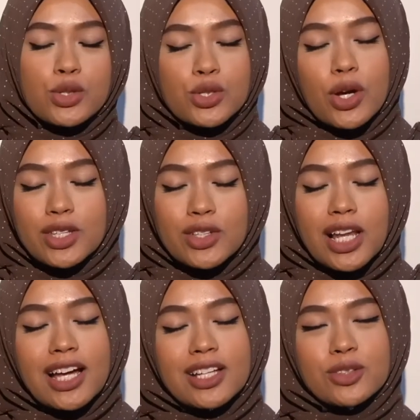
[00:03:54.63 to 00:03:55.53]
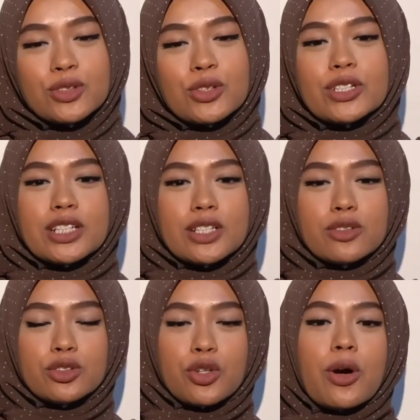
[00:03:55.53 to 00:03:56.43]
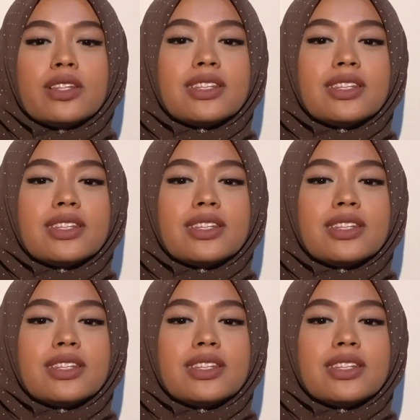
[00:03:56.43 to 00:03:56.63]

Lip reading: So itulah tutorial untuk